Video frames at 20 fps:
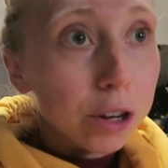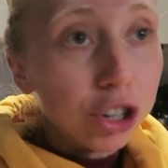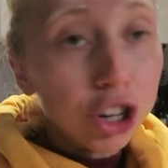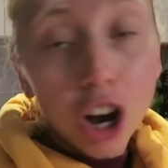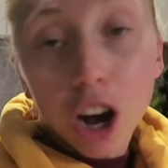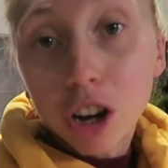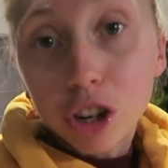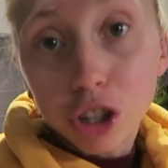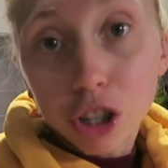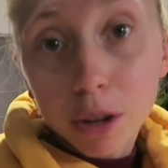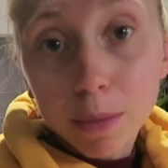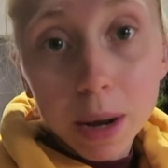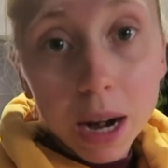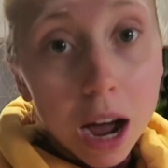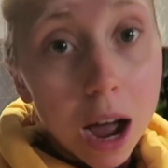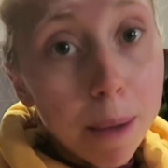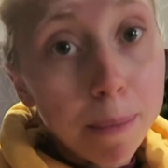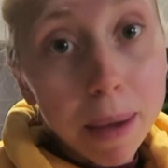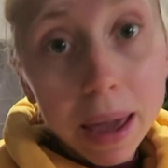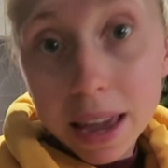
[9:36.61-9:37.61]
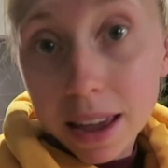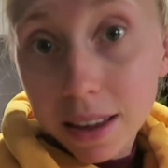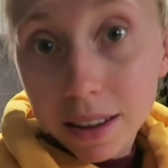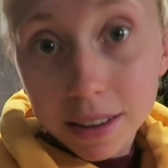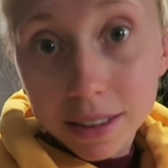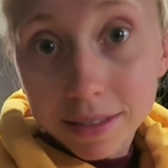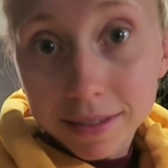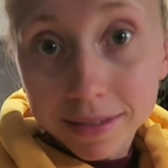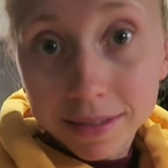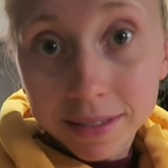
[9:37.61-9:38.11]
charge them and I make
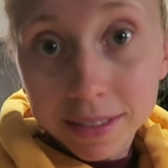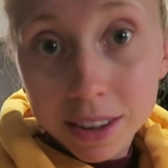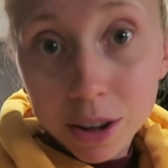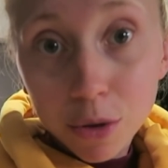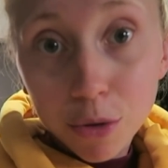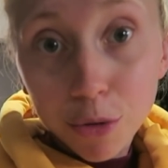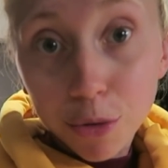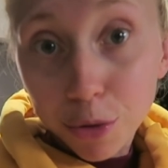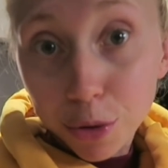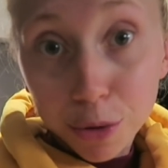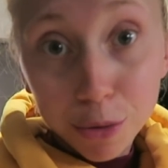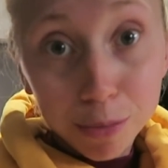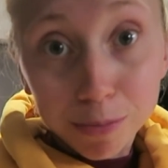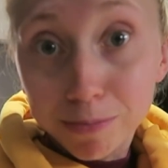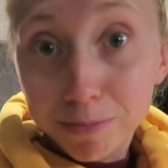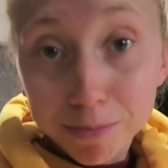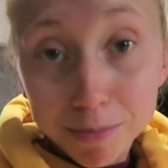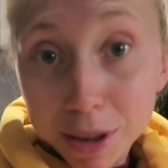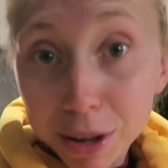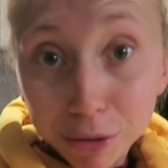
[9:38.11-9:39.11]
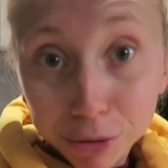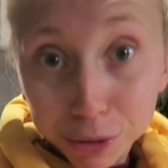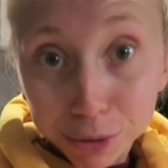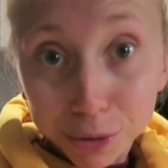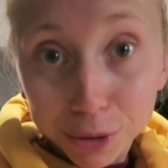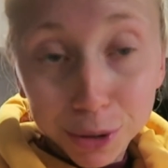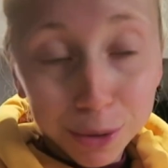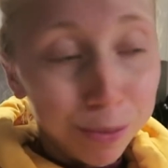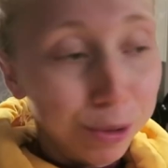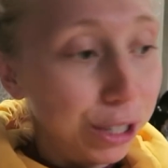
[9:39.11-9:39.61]
all the meals
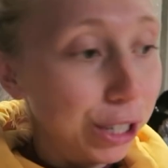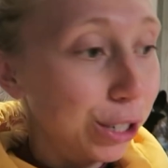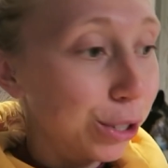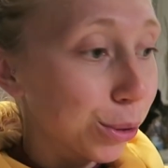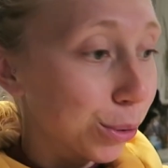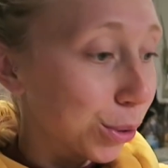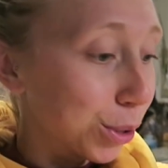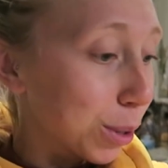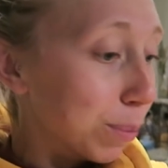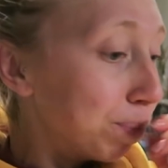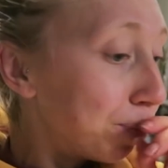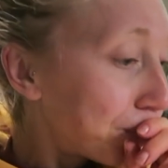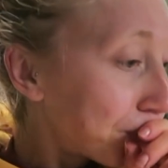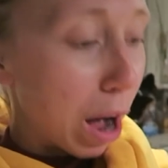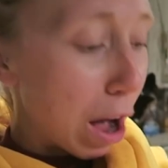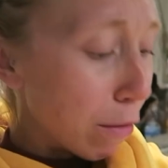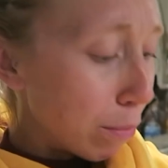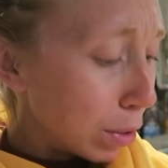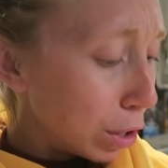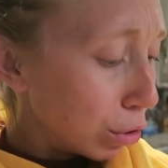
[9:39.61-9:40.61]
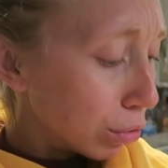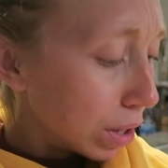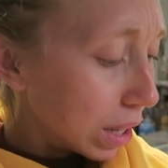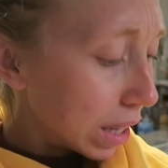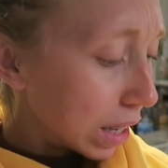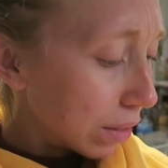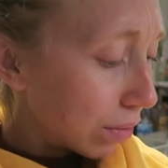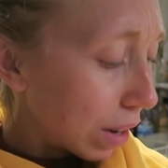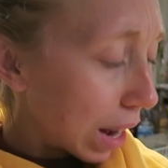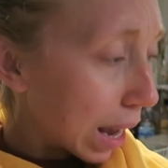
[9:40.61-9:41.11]
for them, which is awesome. But I've been
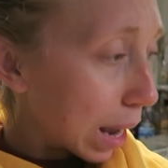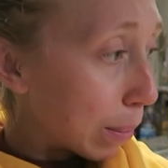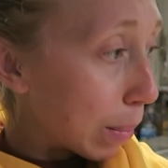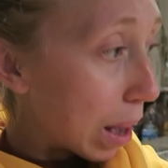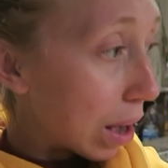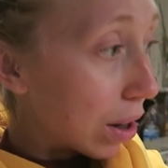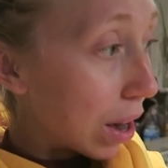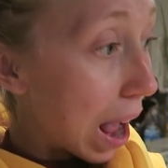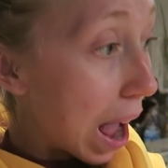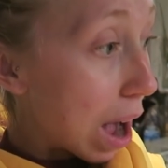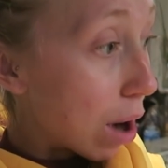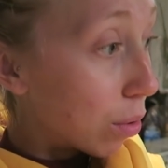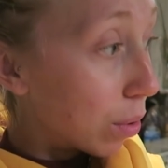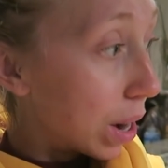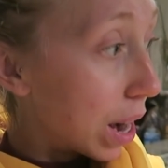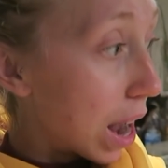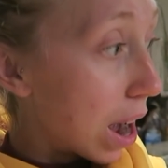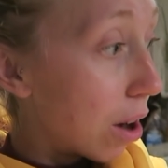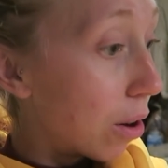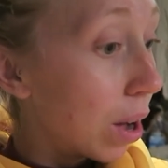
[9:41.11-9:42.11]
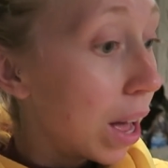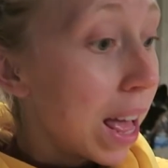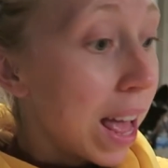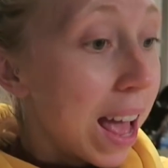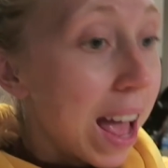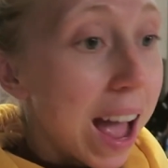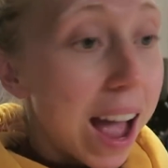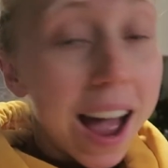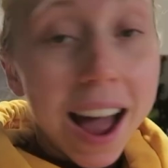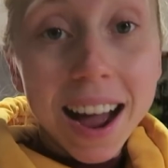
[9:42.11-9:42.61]
doing this for like about an hour now.
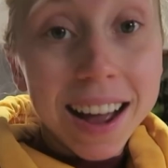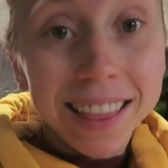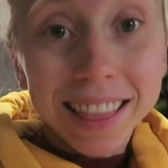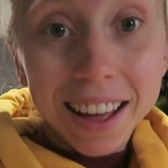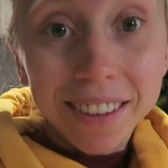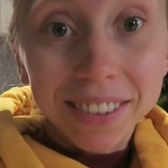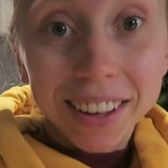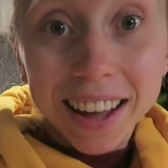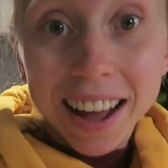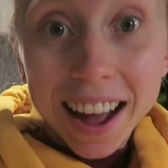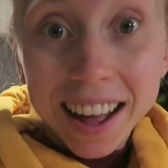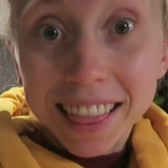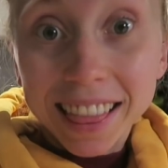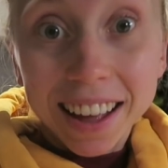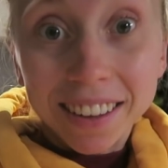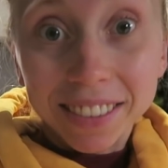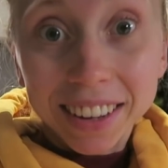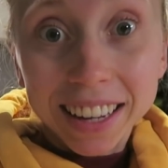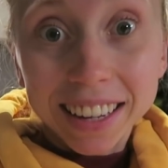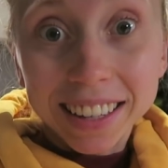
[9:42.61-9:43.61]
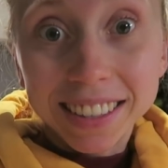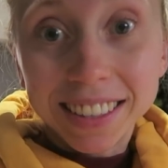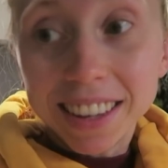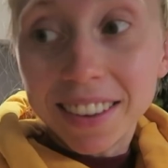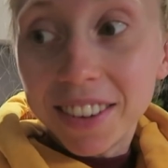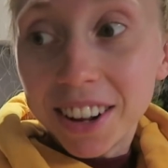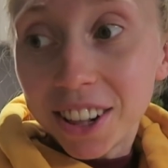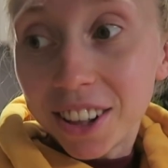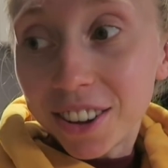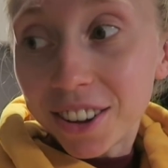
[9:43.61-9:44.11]
I love it, I love it. It's
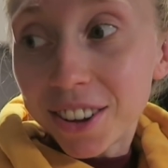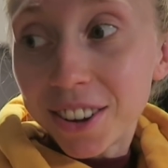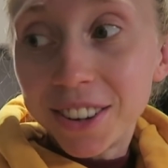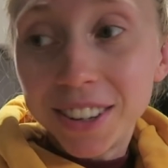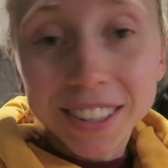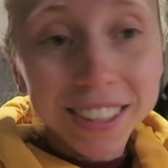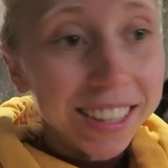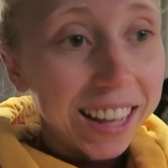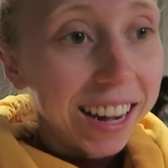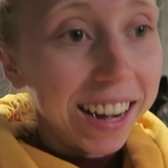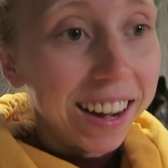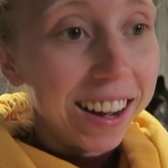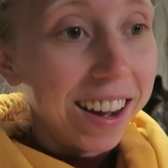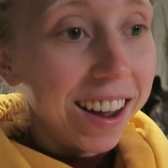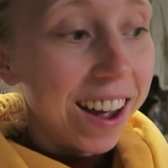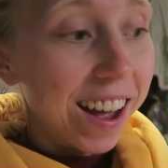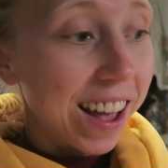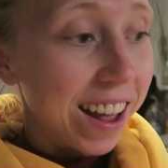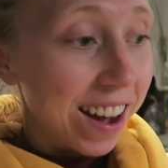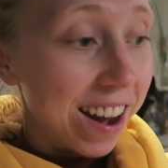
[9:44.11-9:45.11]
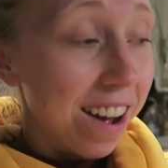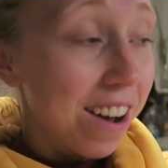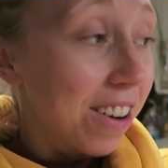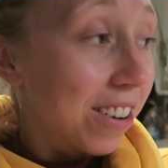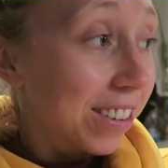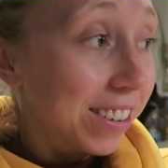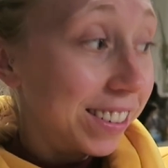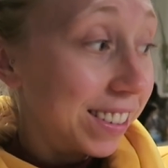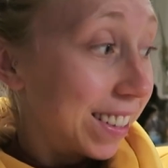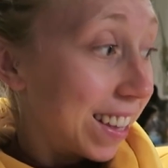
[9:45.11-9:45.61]
7 o'clock on a Saturday night, and
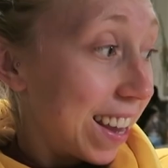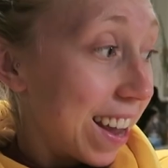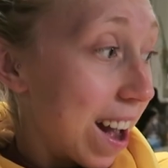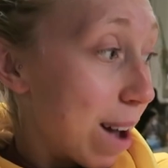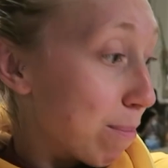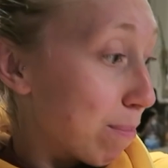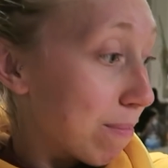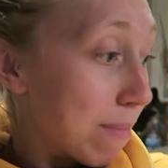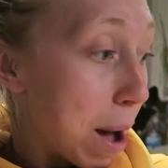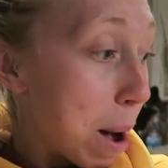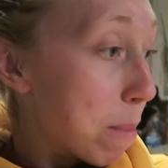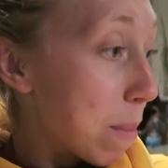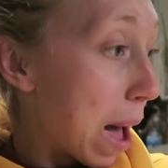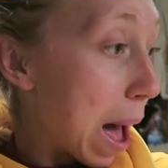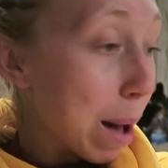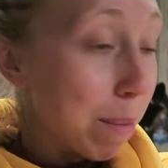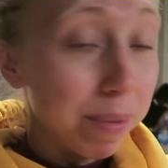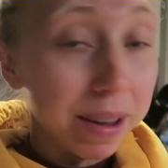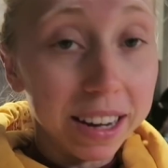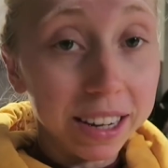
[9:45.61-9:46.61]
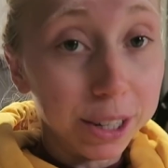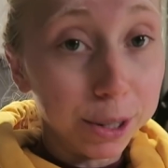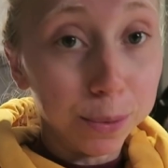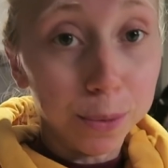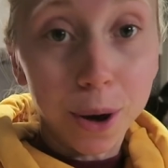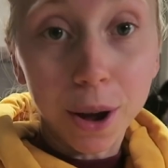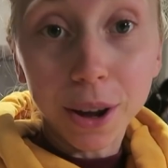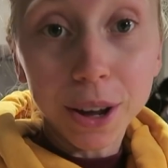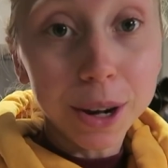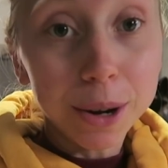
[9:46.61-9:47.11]
honestly, I'm happy just
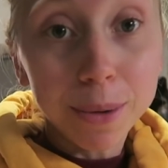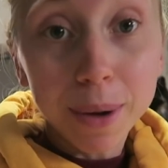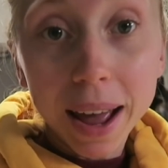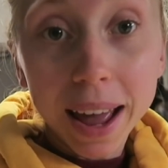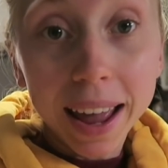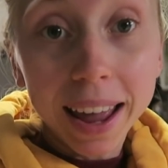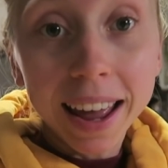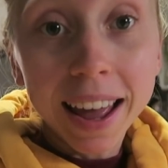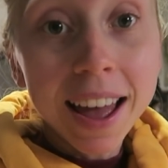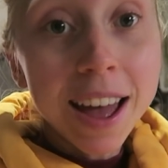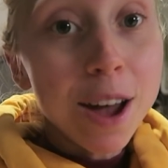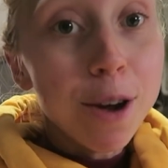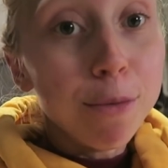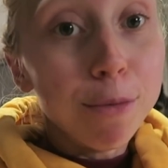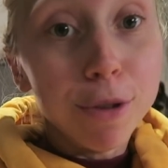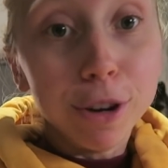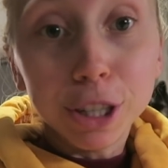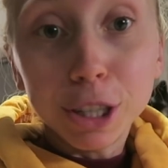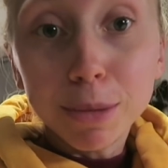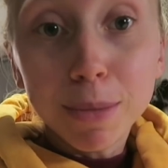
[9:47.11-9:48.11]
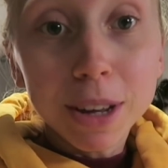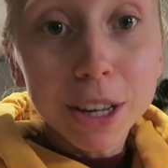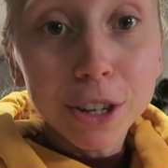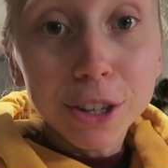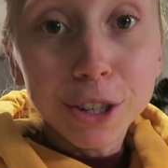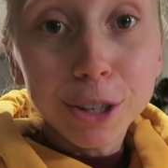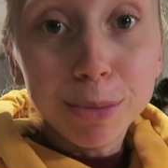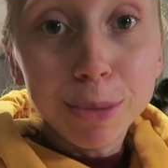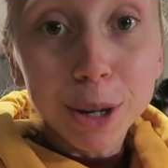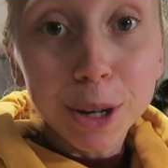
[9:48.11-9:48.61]
working away, watching my
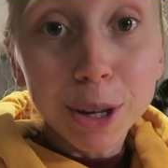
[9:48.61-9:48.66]
YouTube